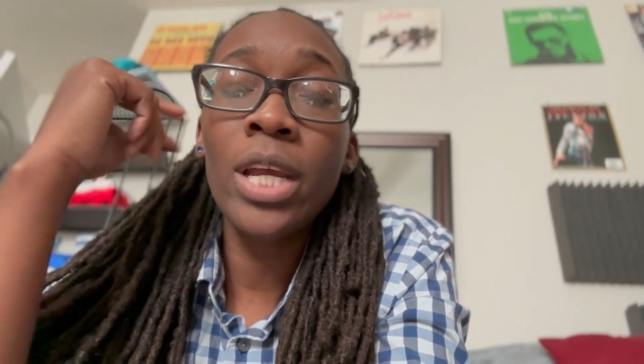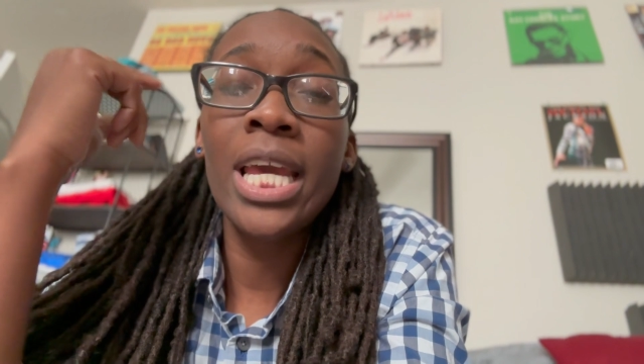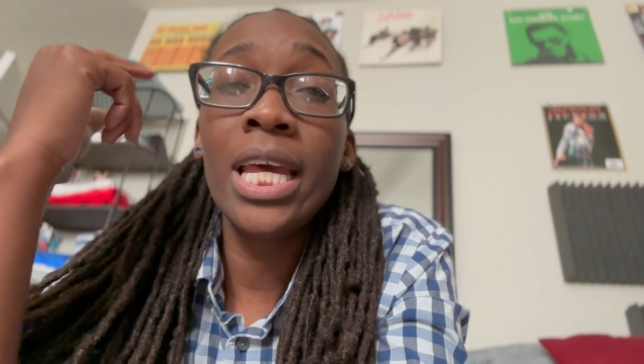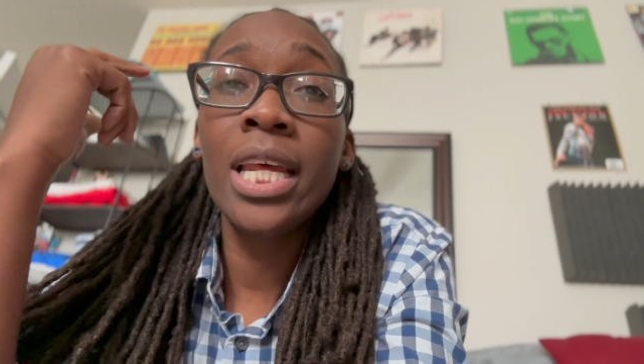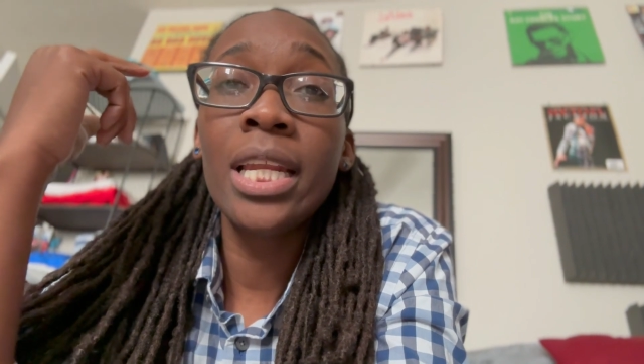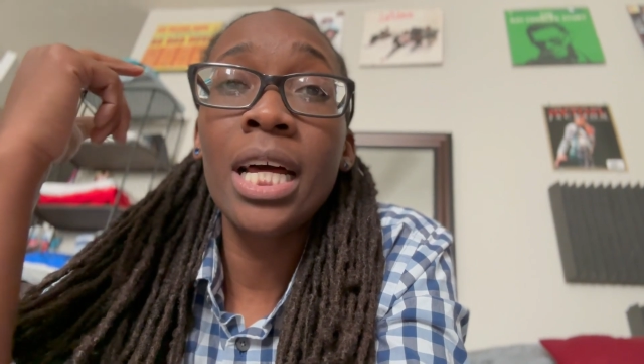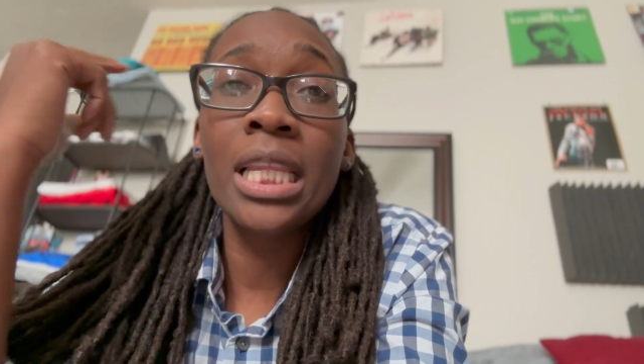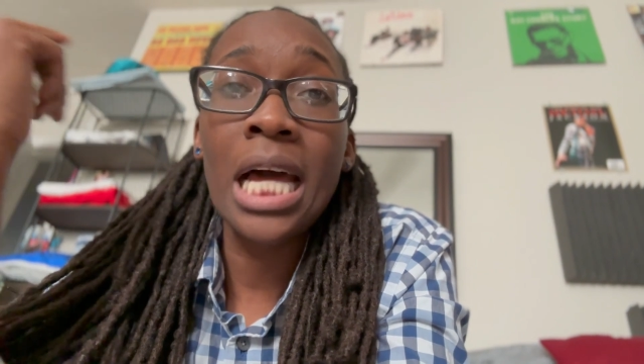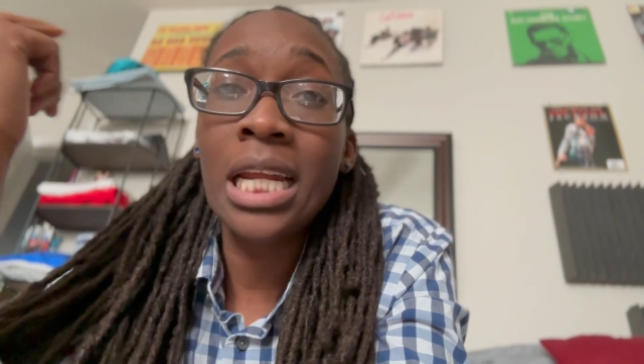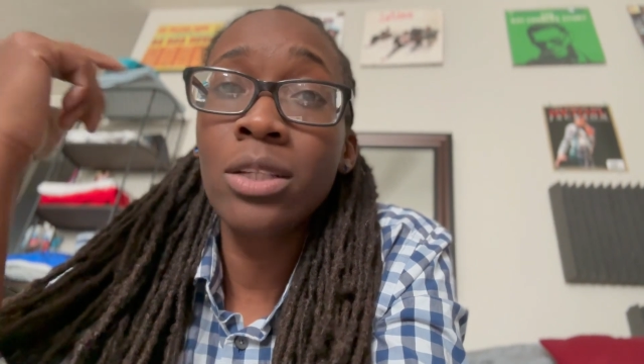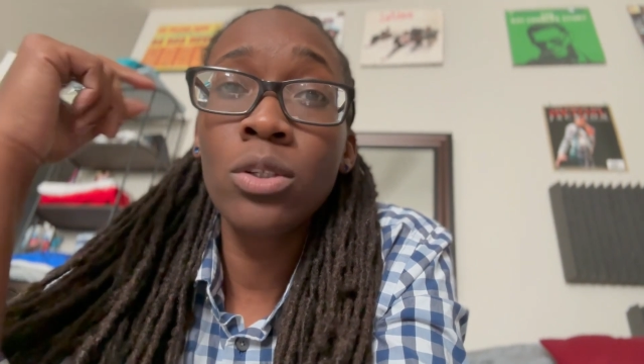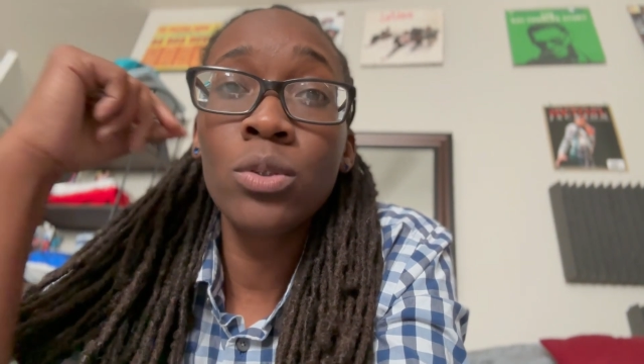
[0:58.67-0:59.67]
and a
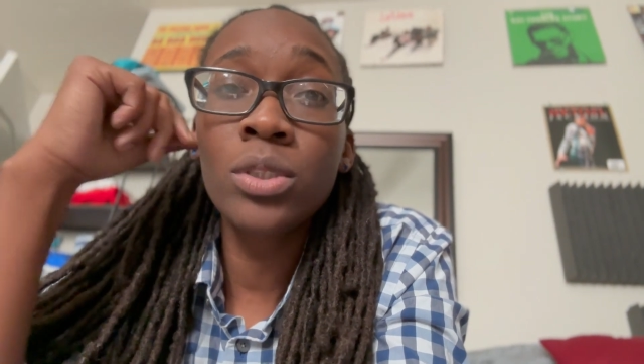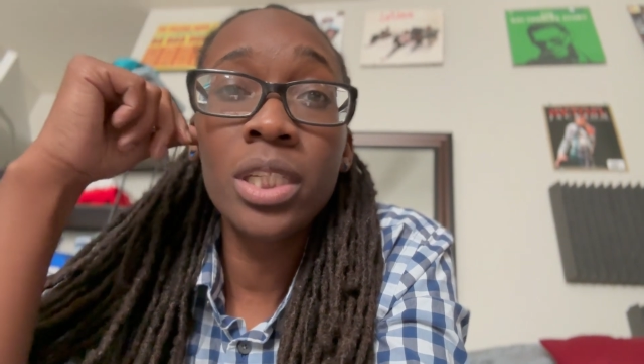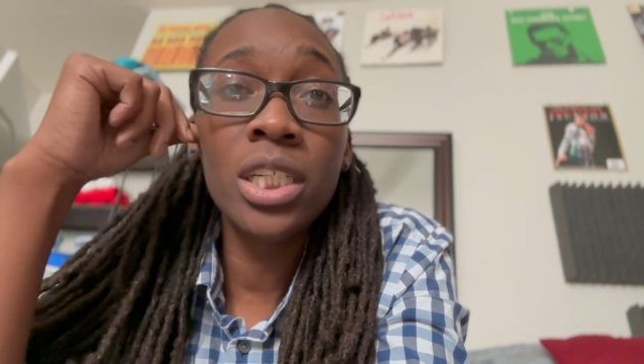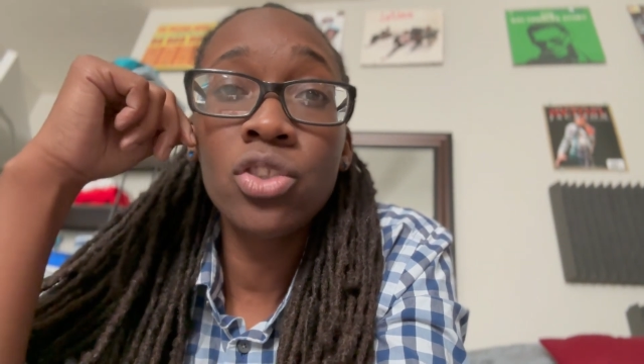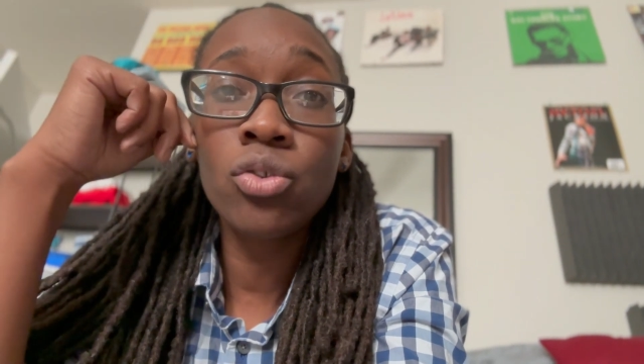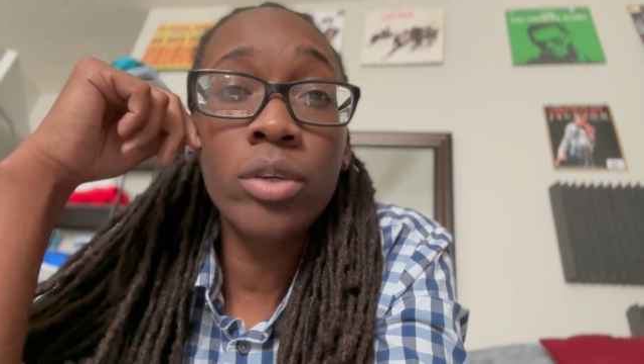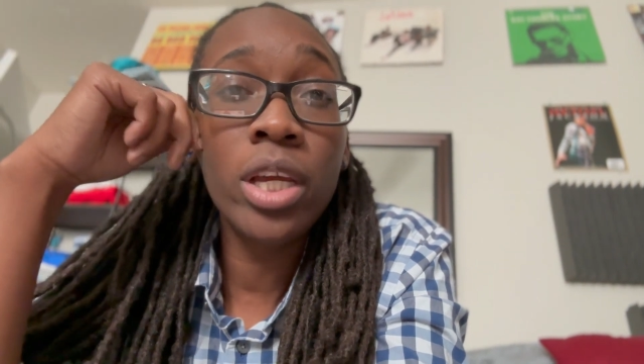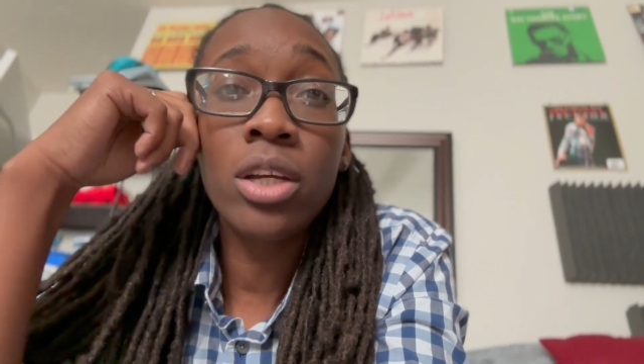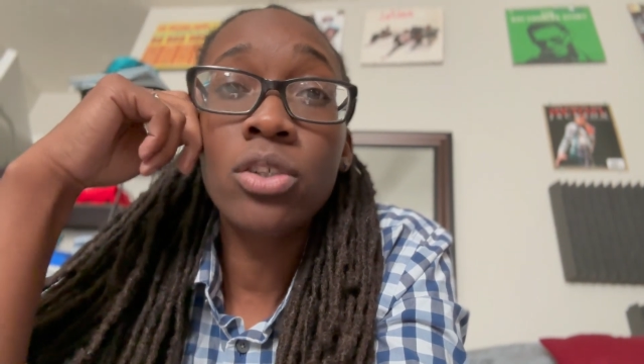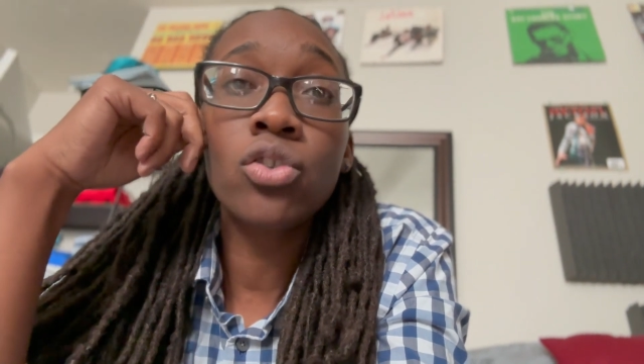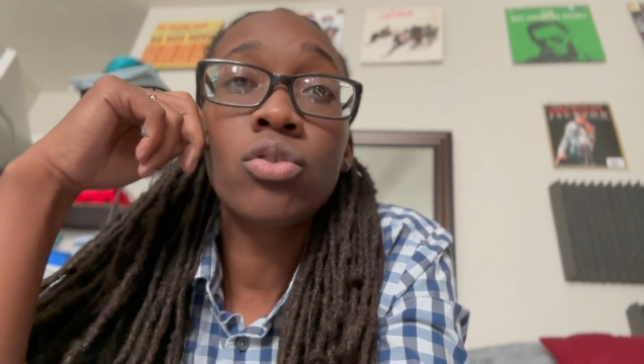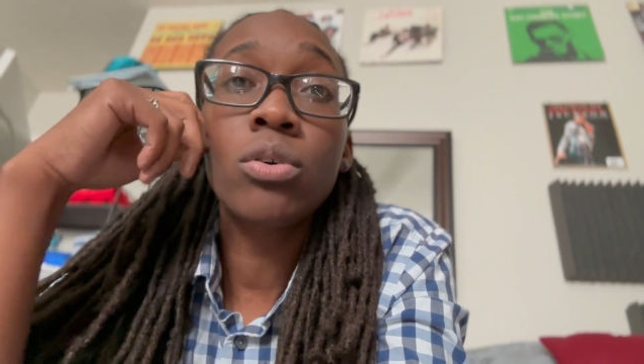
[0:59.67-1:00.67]
lot of those things you can't
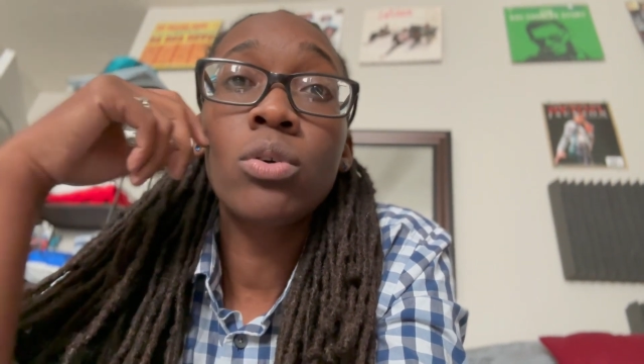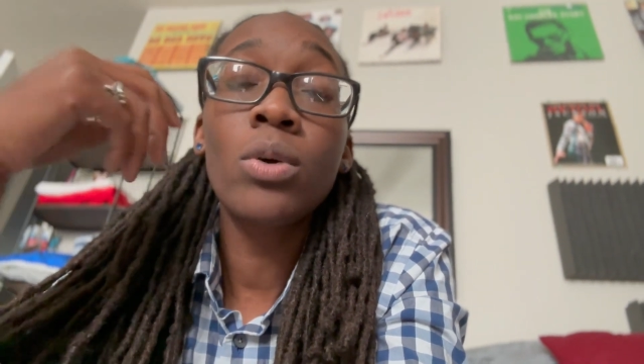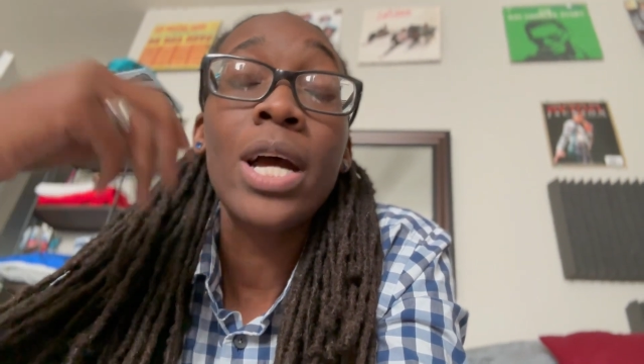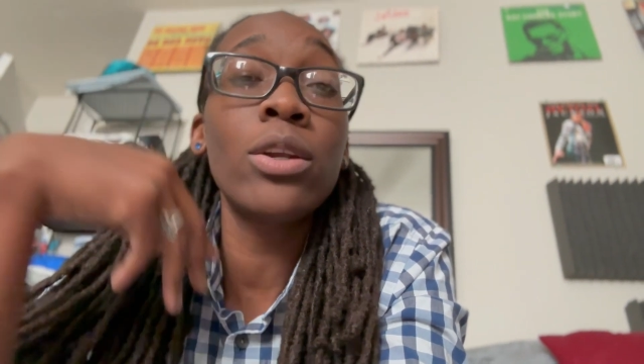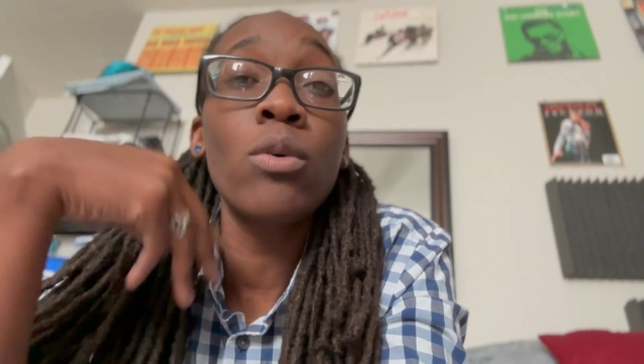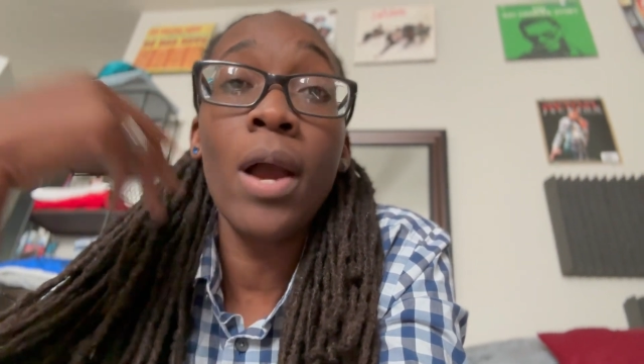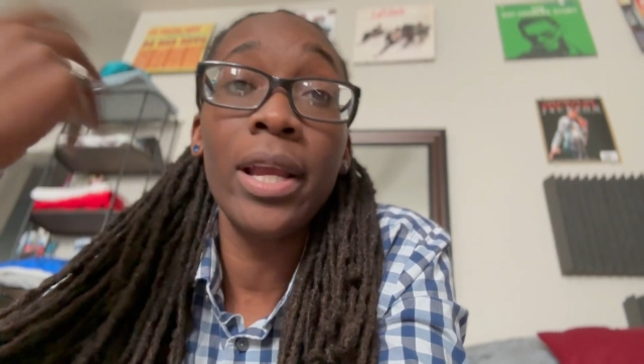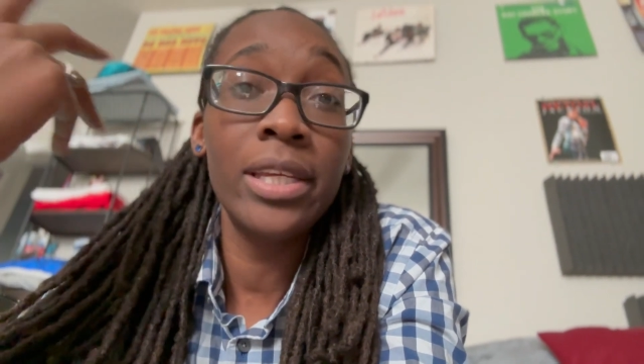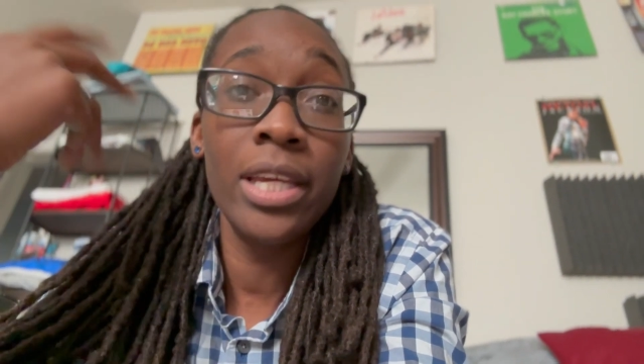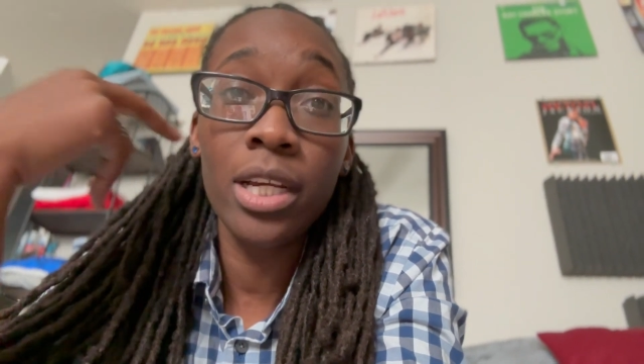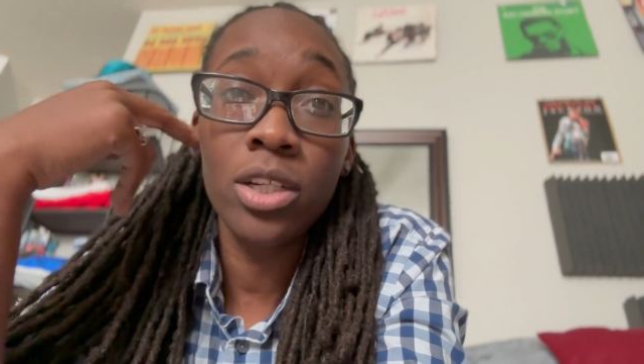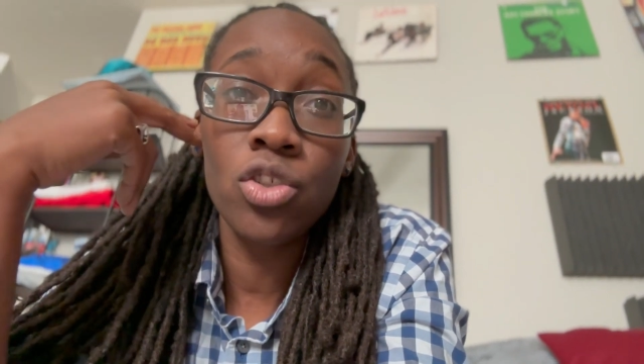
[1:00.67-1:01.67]
control. I know I
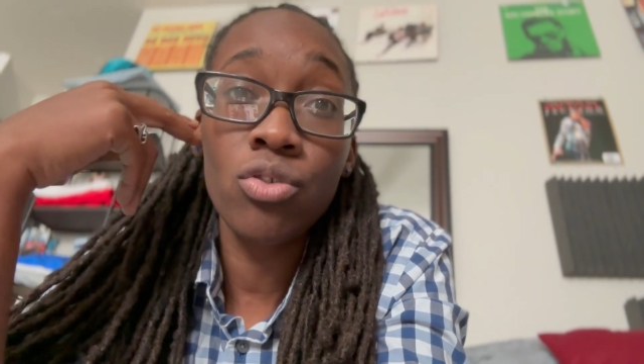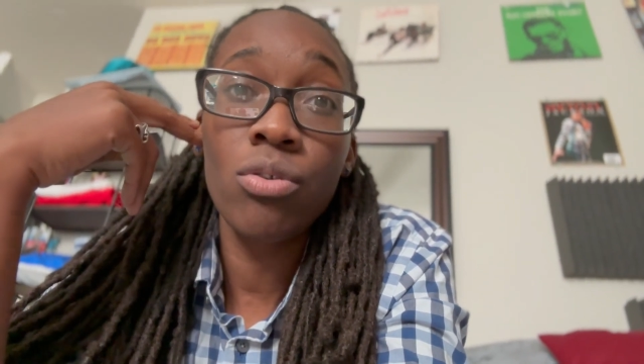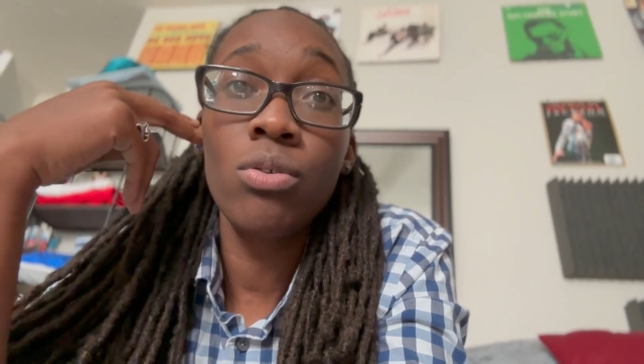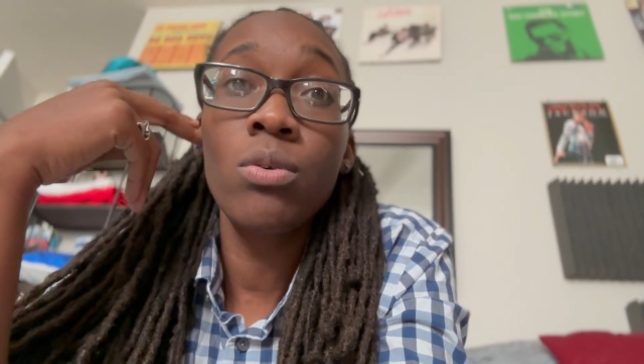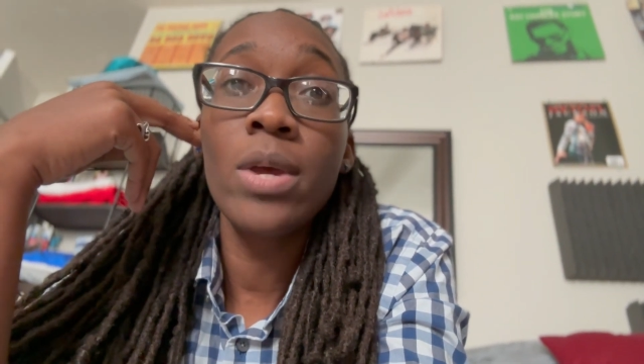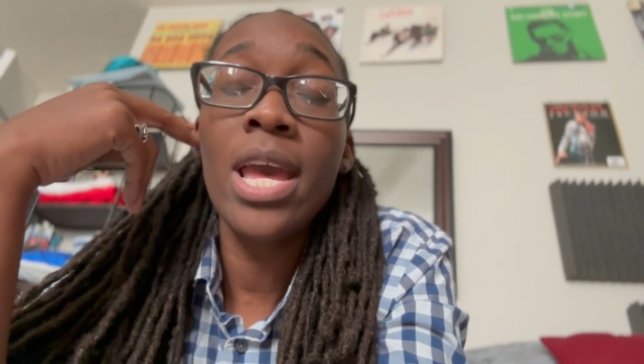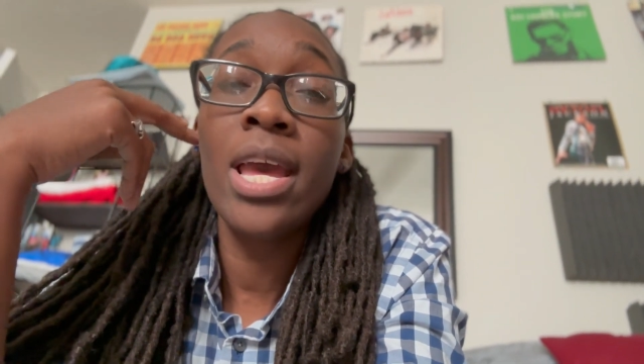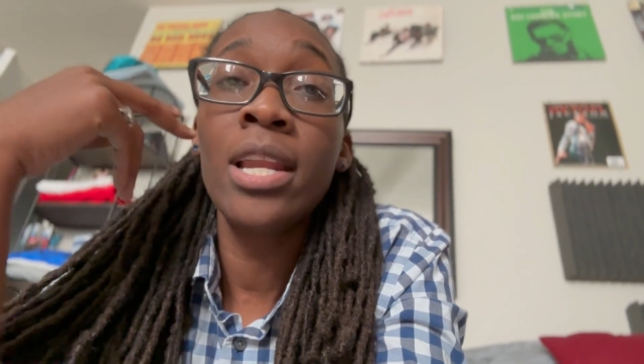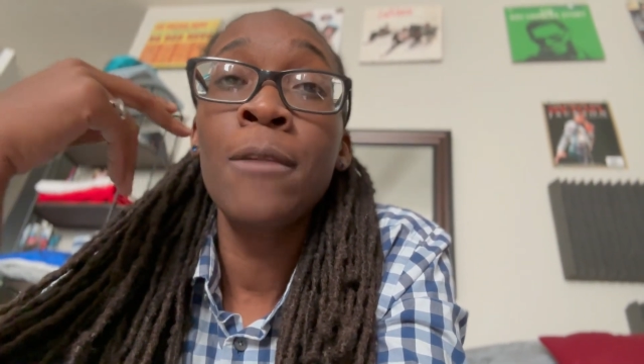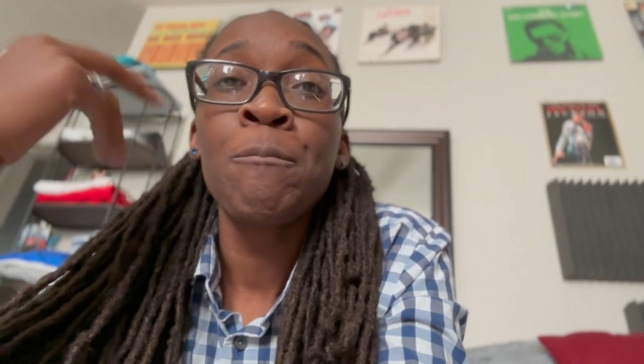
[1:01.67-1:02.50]
can't control, and